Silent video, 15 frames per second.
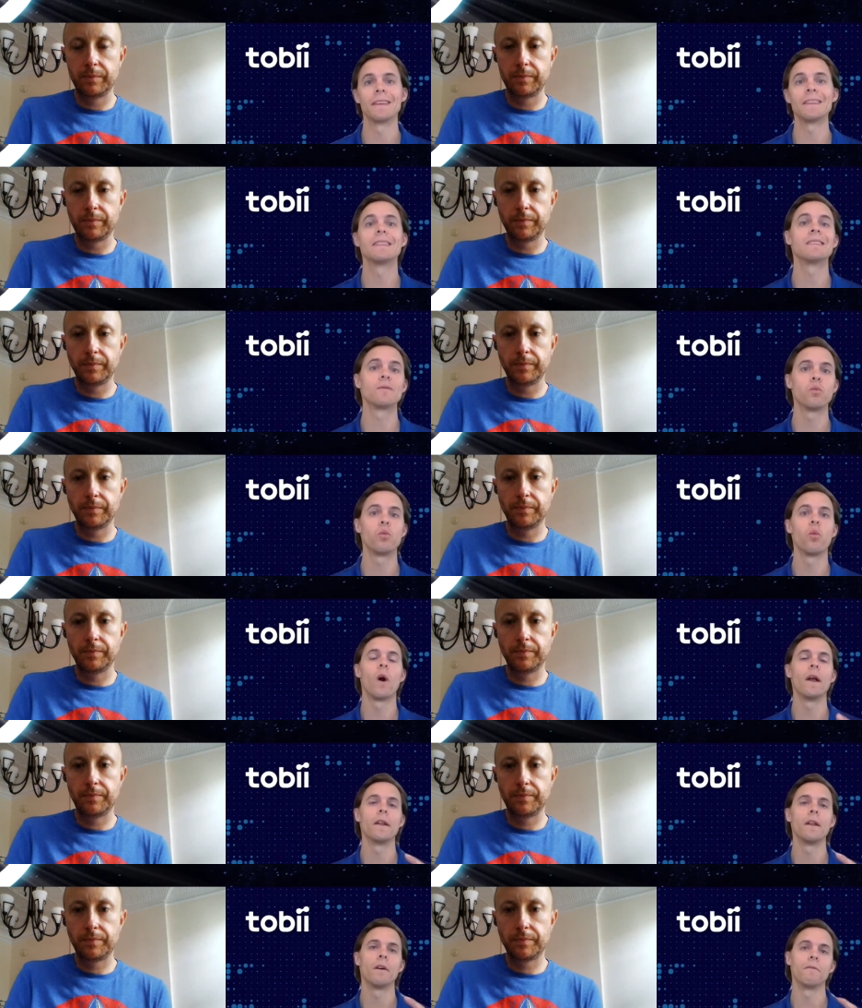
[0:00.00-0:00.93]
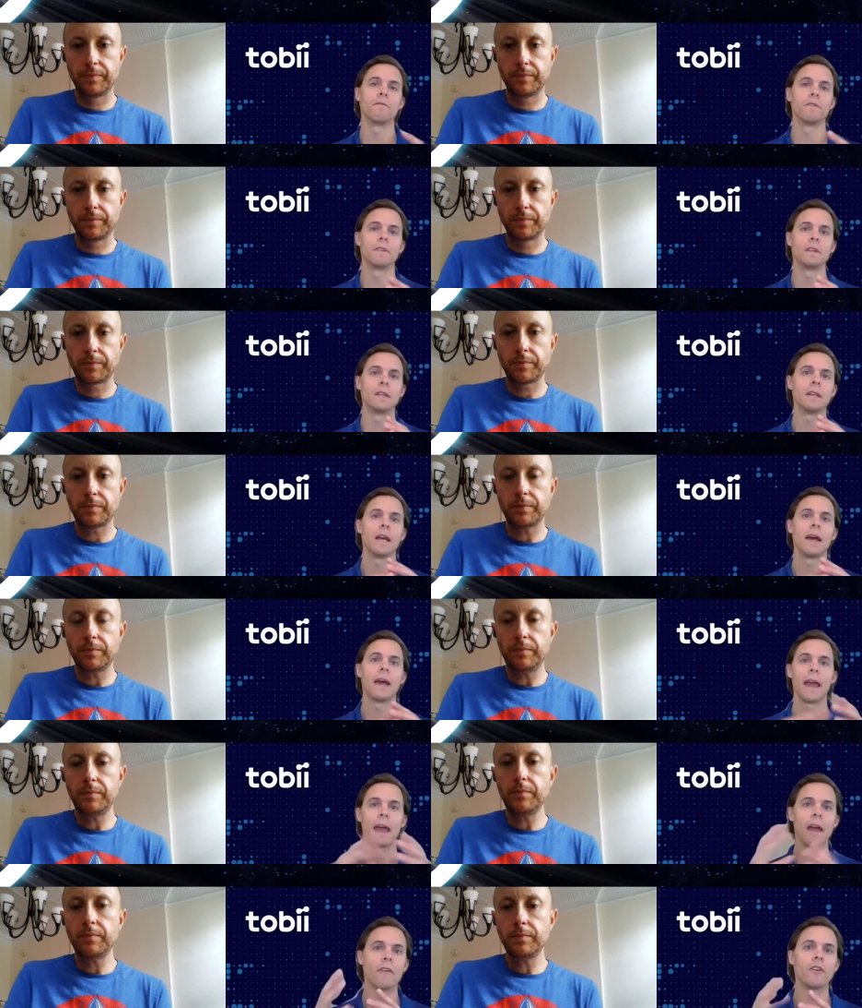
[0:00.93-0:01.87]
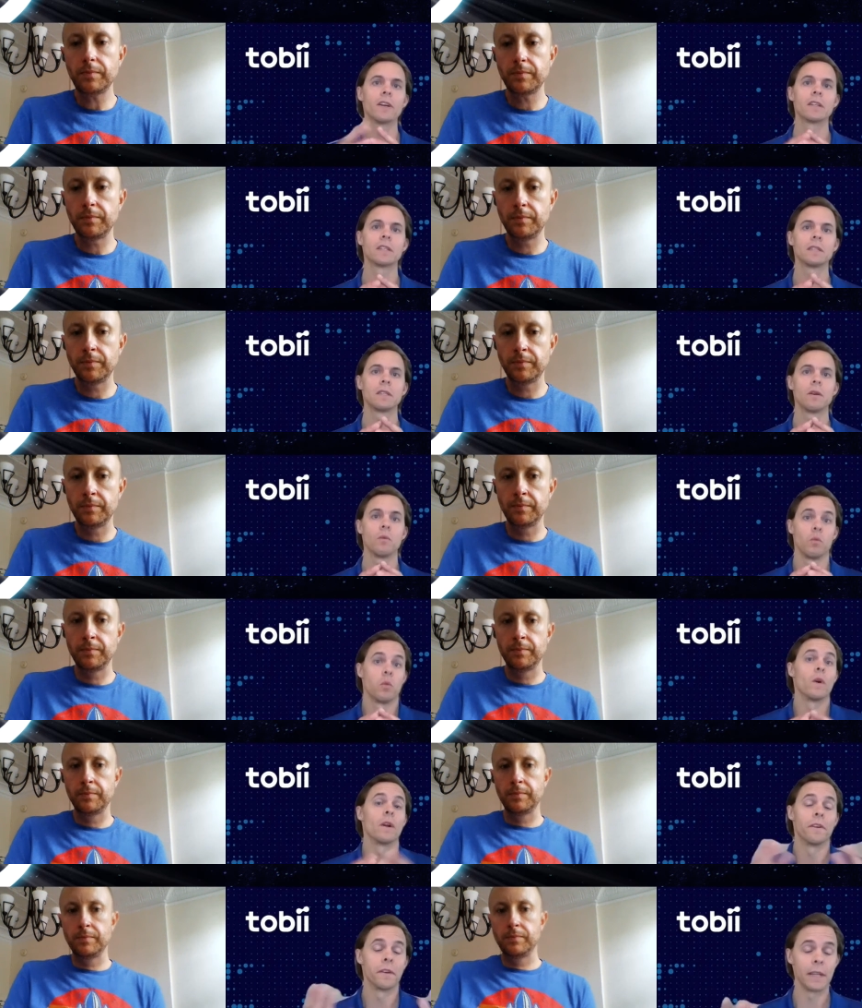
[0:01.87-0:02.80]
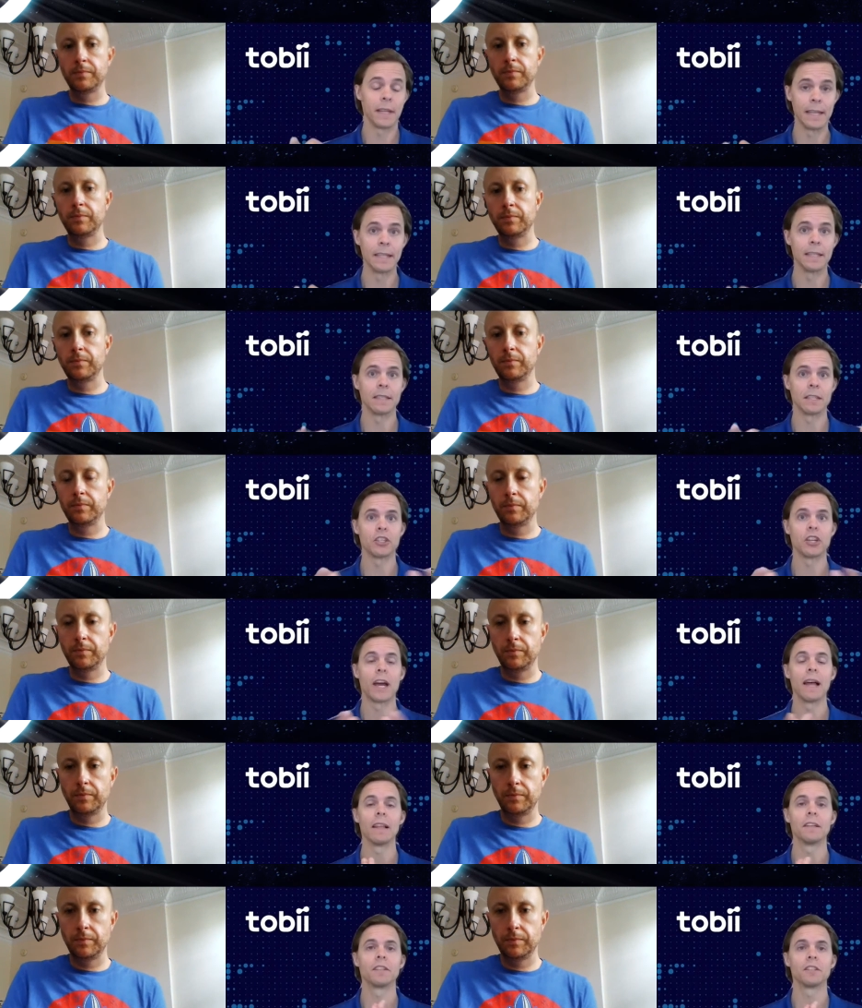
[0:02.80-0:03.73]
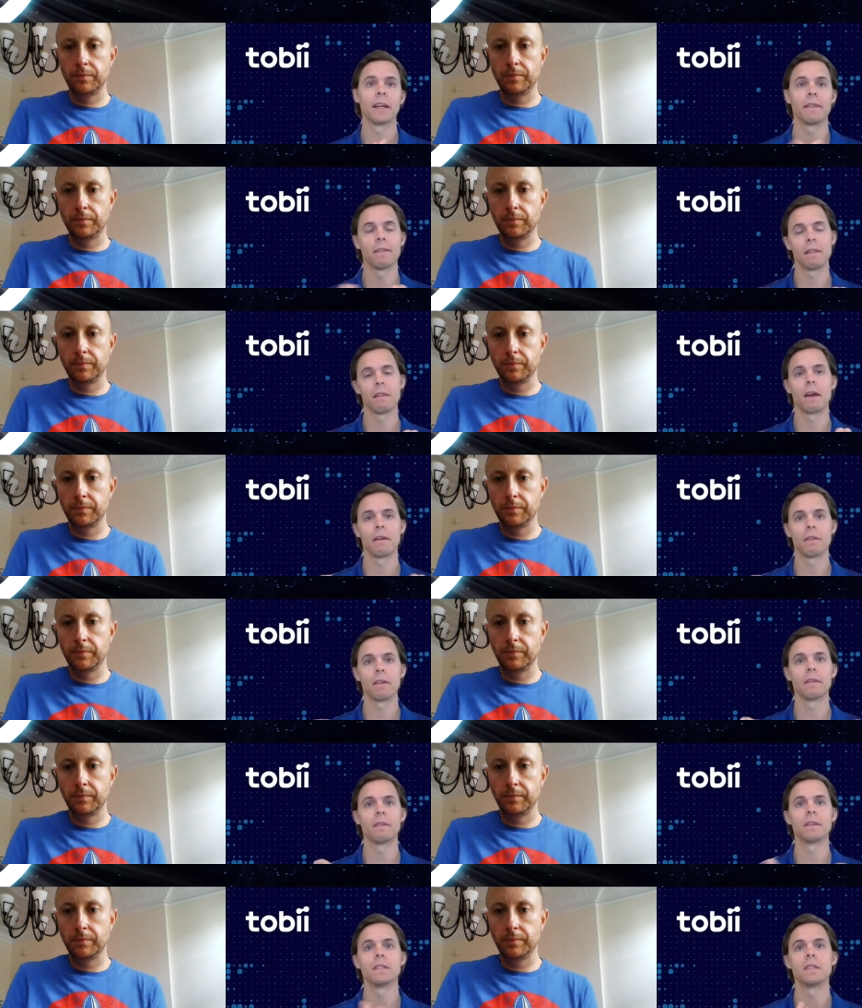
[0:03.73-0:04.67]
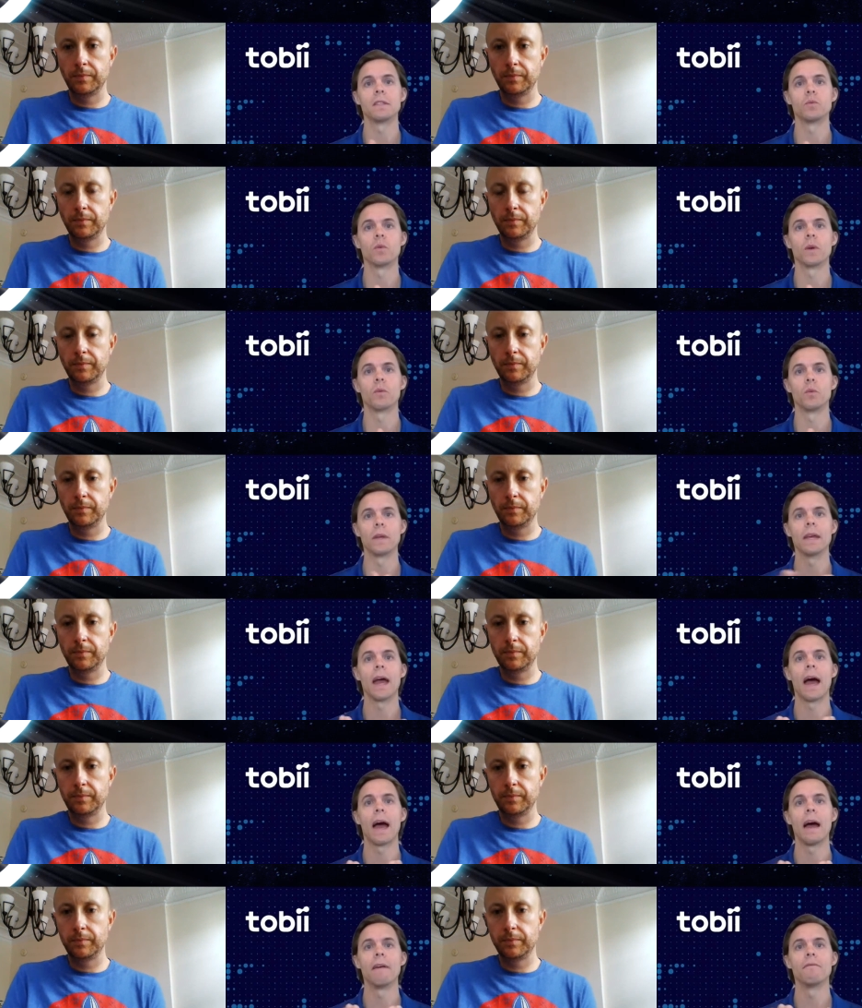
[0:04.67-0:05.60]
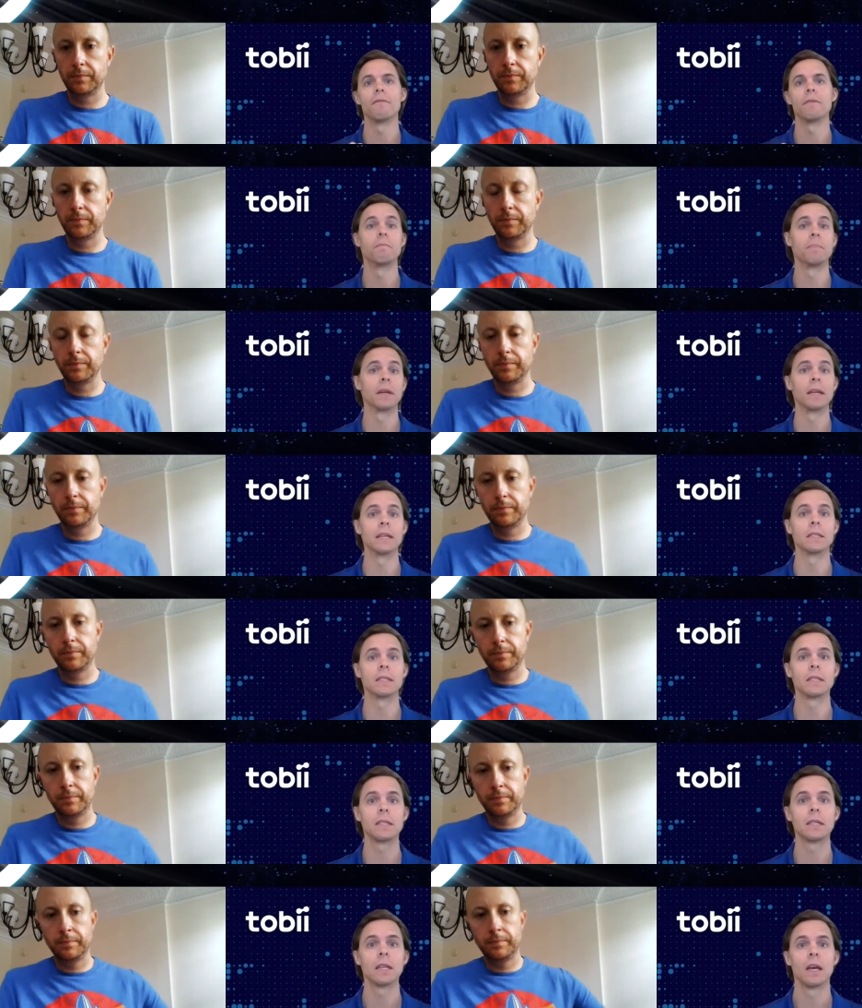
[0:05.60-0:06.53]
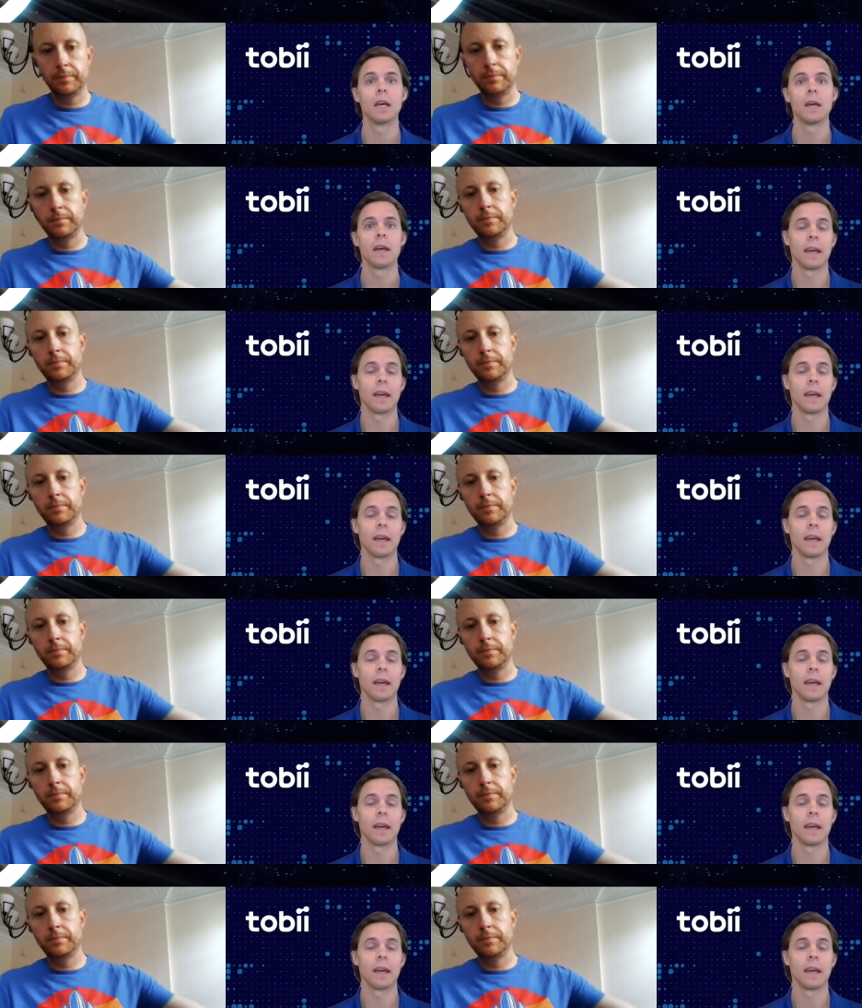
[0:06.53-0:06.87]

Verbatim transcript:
Speaker 1: This is one of the areas where it is a challenge, and I think this is where we have the biggest